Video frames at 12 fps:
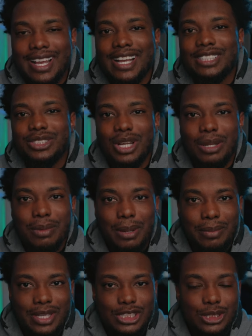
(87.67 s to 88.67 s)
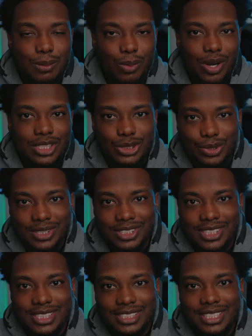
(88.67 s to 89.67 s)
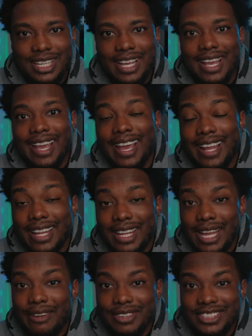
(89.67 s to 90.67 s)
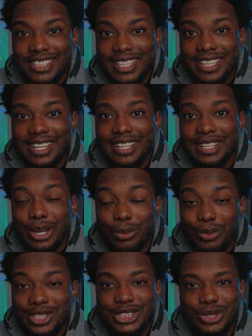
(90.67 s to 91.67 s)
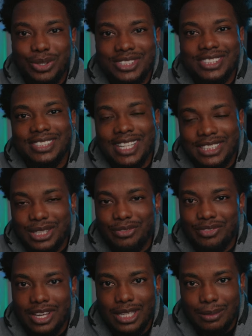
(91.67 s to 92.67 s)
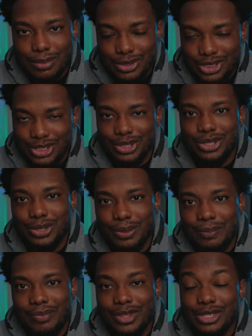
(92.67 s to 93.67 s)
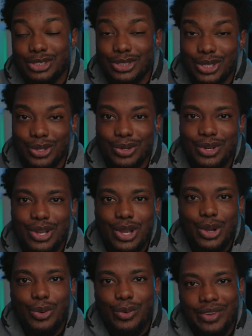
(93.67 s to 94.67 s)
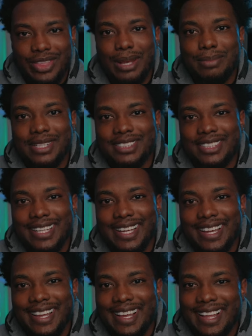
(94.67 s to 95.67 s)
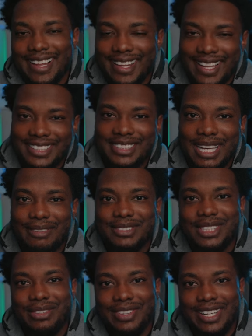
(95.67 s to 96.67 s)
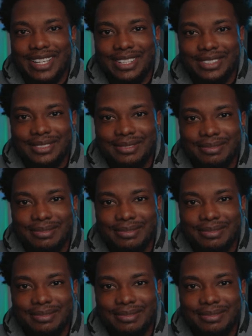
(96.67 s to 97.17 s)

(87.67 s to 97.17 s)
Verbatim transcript: It's all about making smart choices and leveraging the resources that's available to you. So, with that being said, let's dive into the video.